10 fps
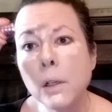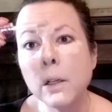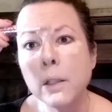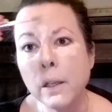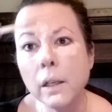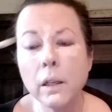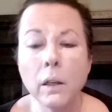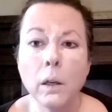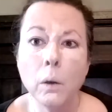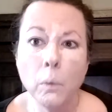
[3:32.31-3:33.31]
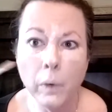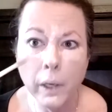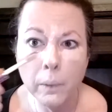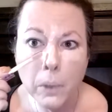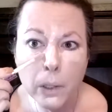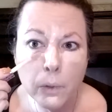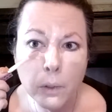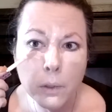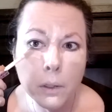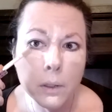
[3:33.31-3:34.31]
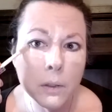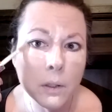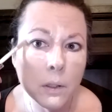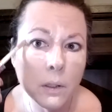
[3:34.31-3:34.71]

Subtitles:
honey. Why am I doing this?